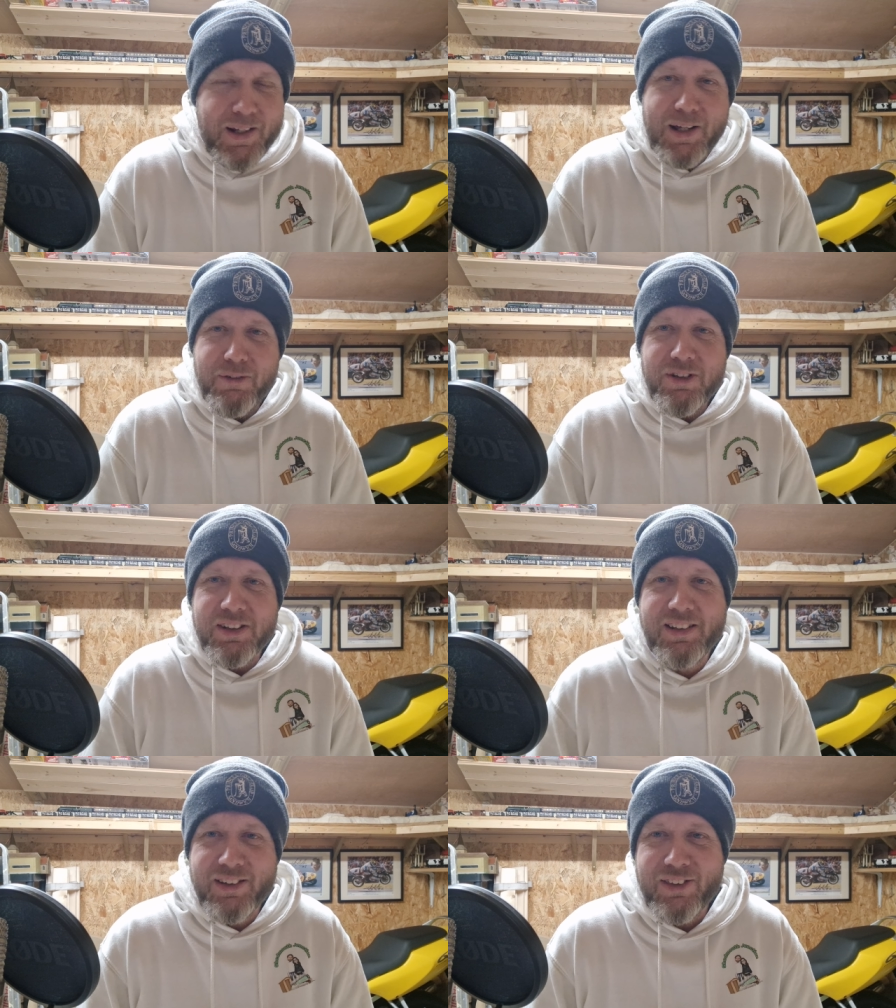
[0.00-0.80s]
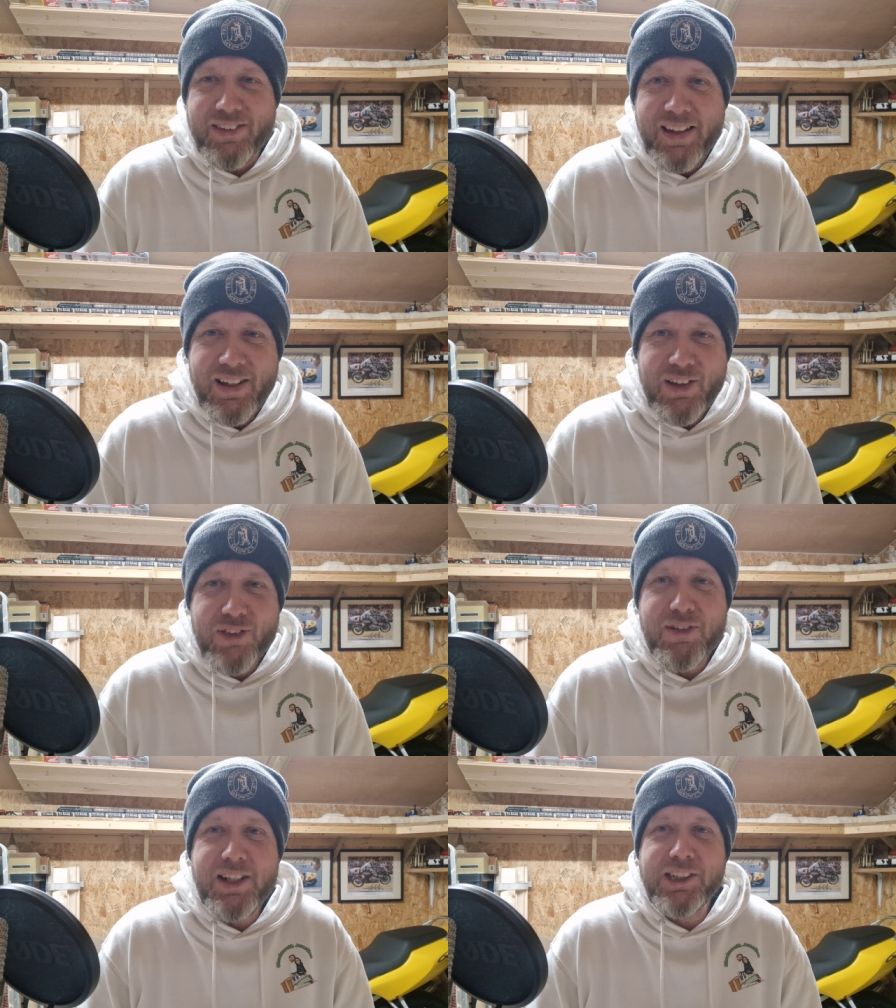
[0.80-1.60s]
you never seen
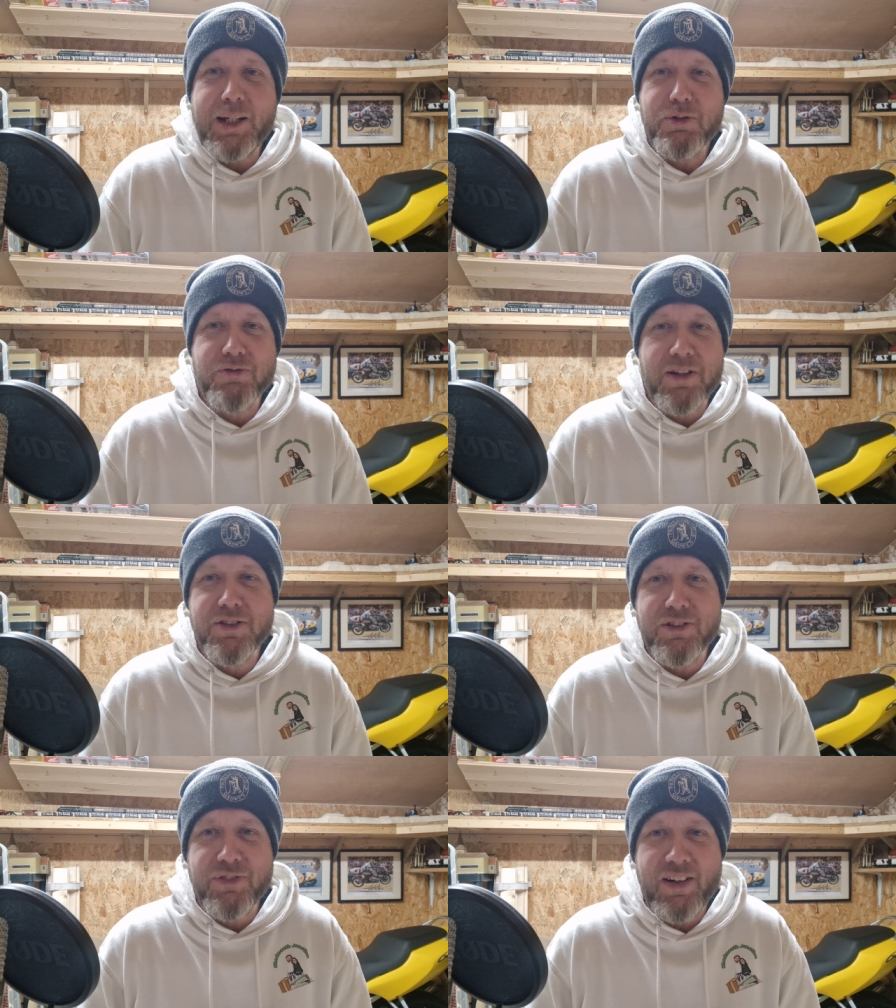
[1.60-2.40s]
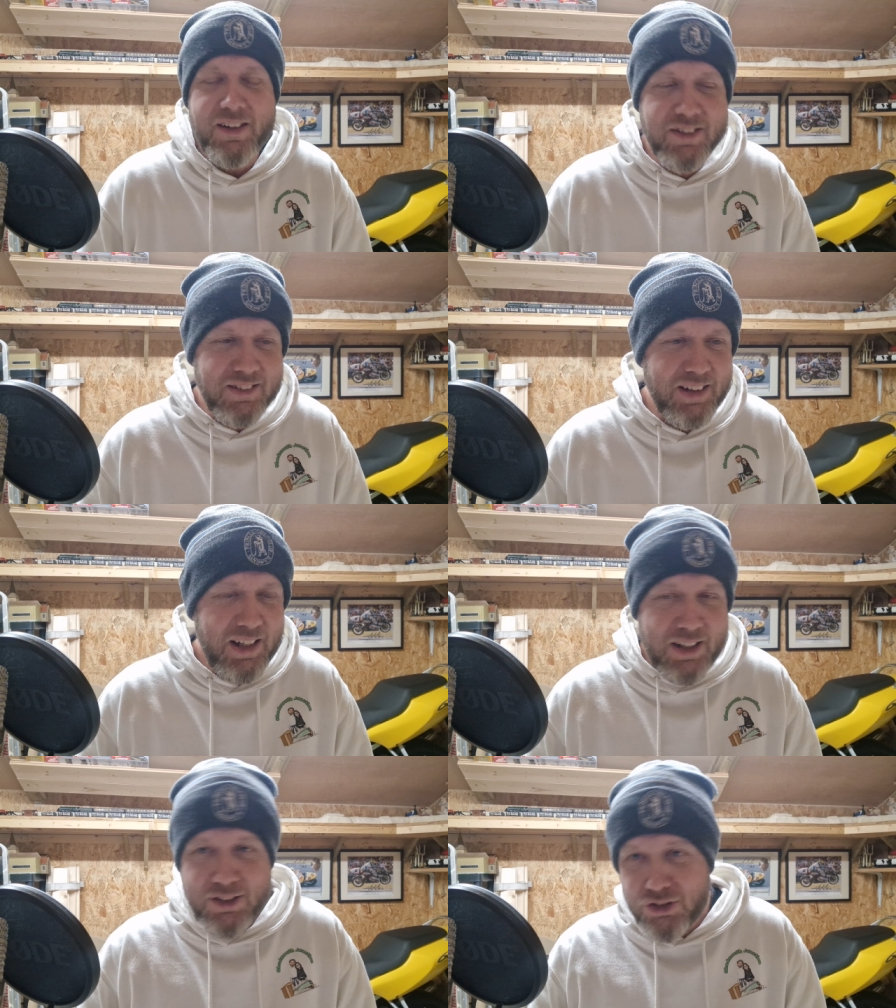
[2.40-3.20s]
three chaps run so fast
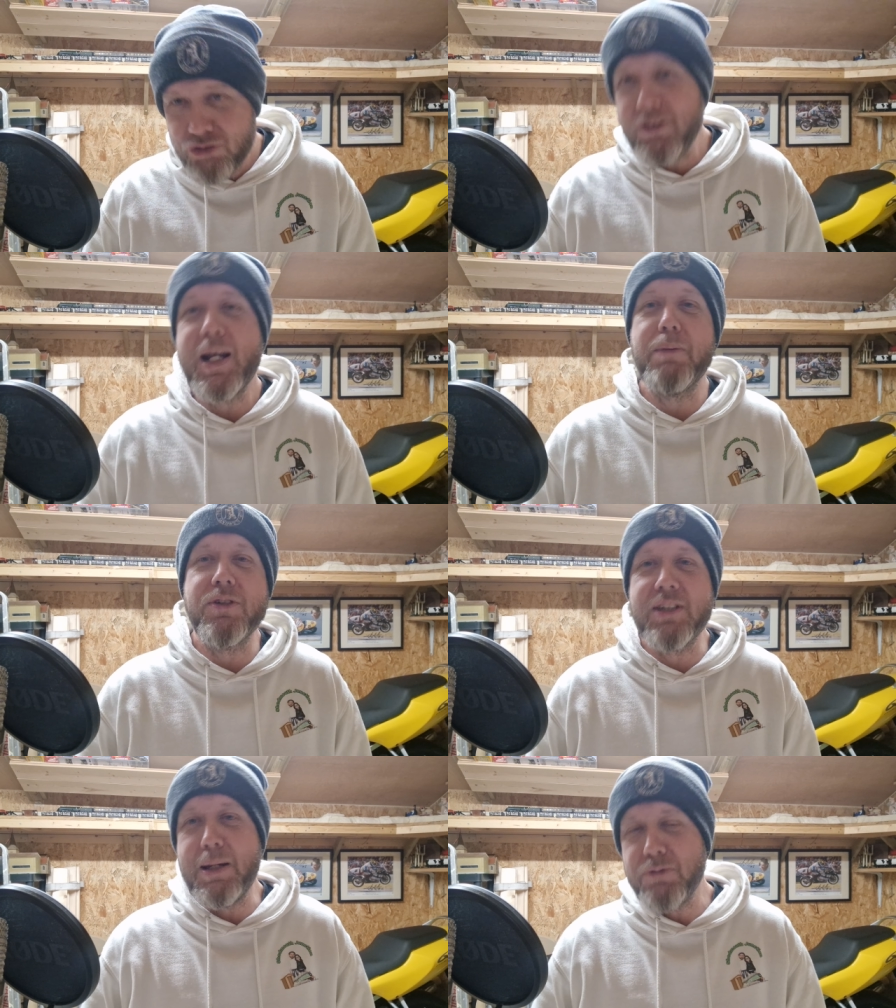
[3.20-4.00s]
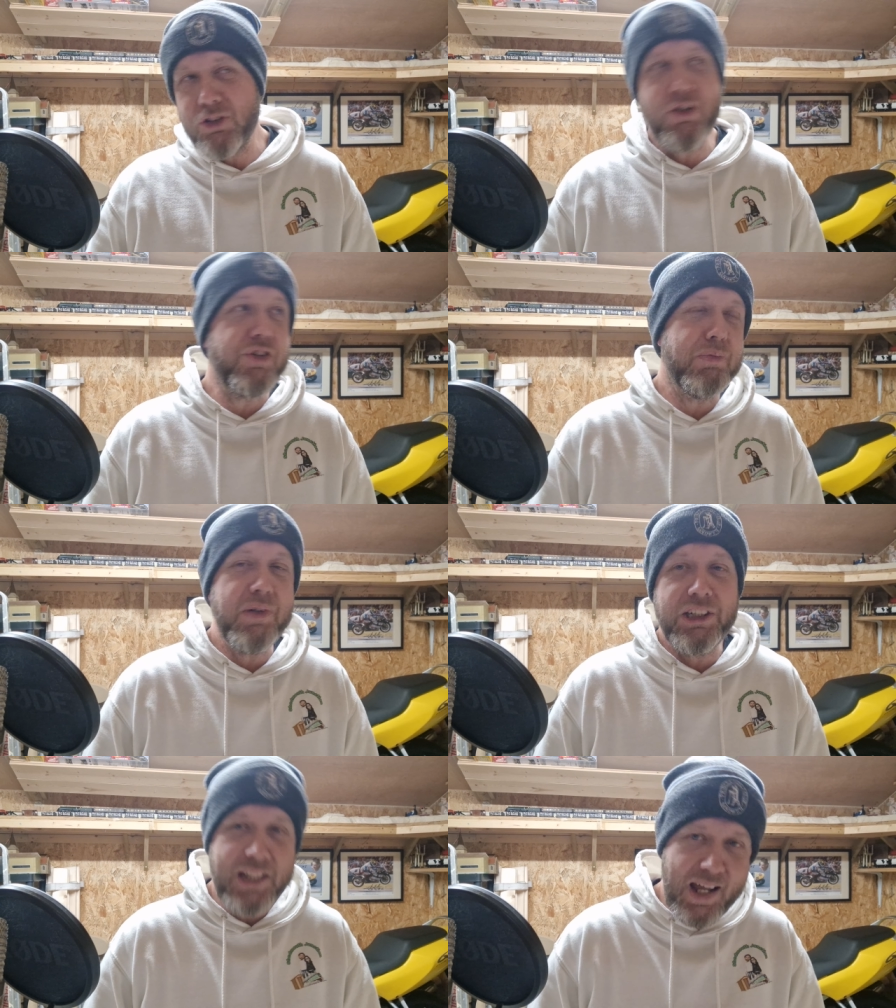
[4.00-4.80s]
straight up the steps, across the
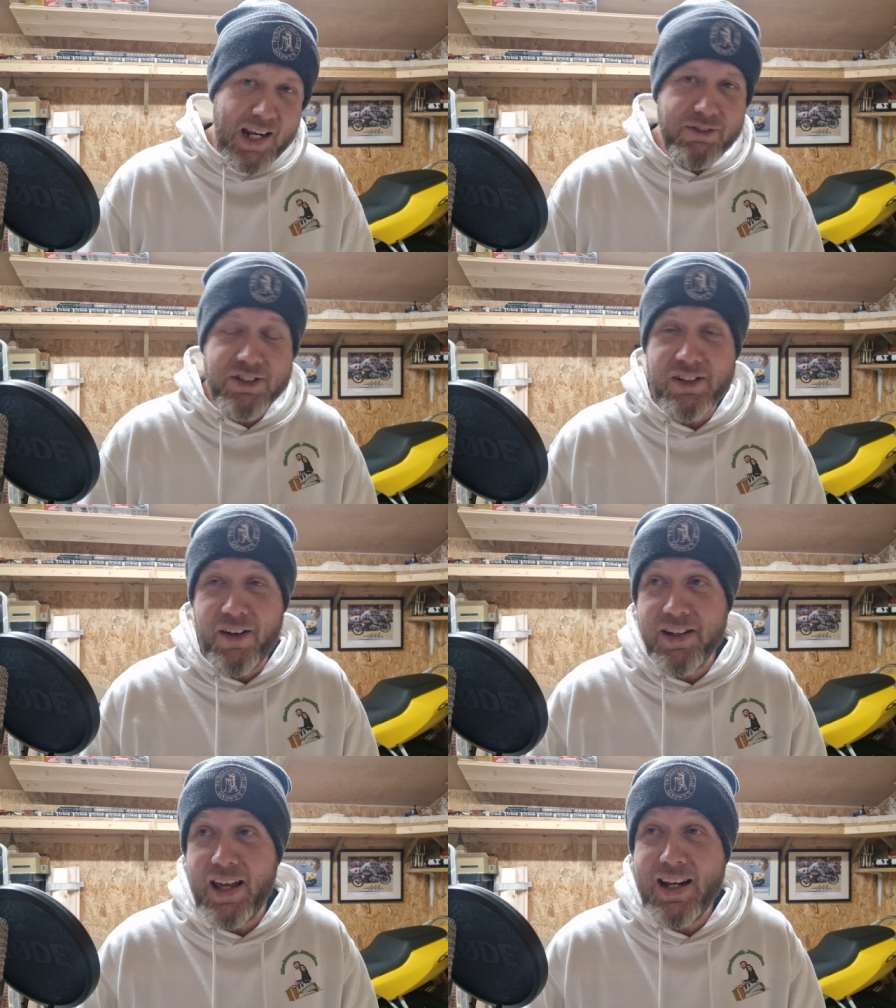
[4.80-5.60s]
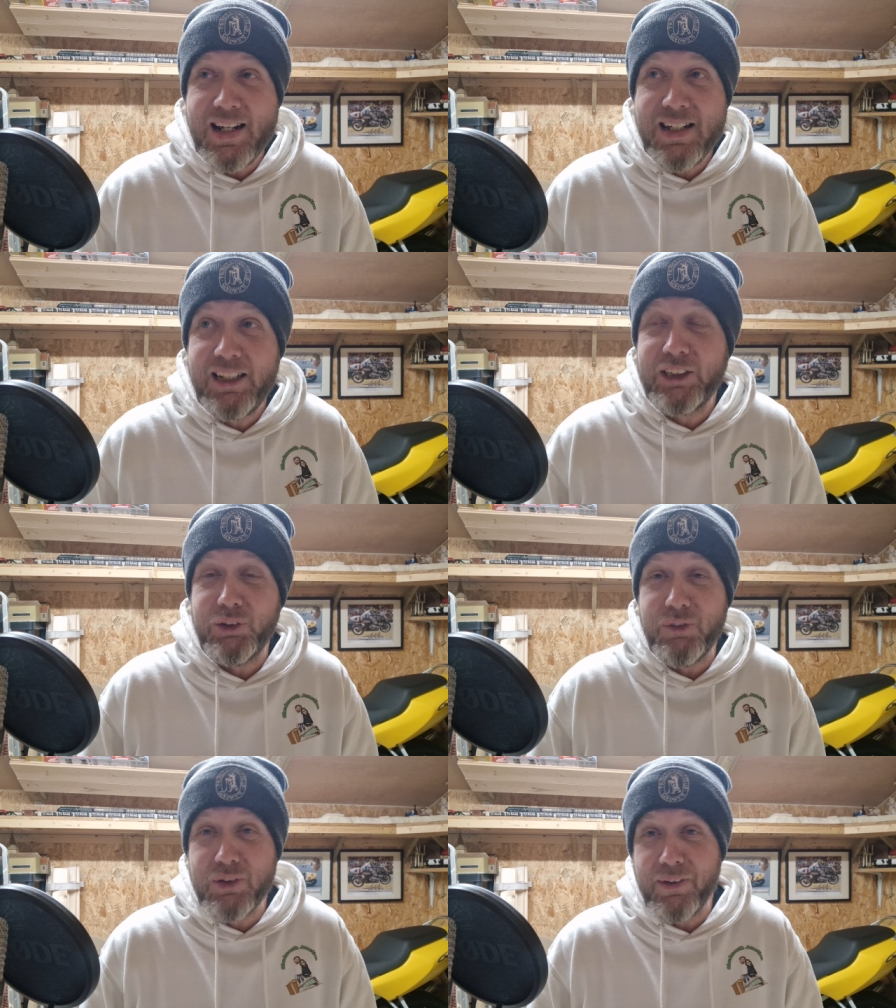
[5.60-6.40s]
bridge, down the other side, and
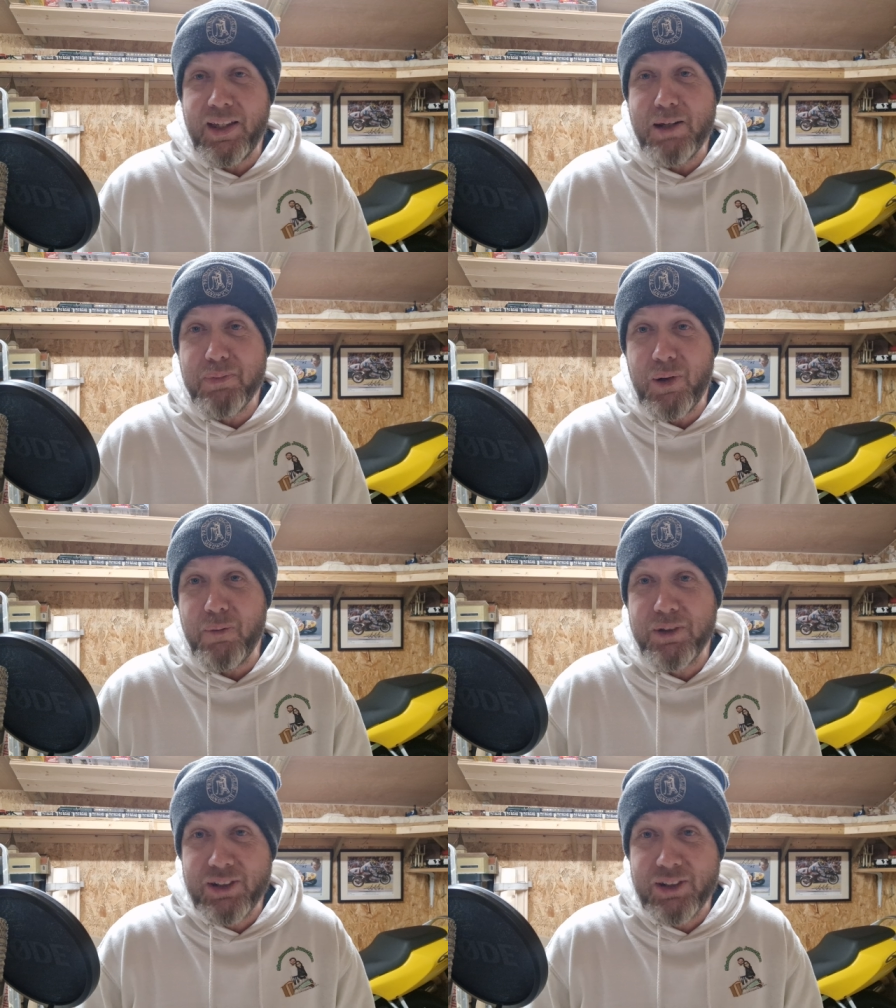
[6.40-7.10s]
literally we got down the bottom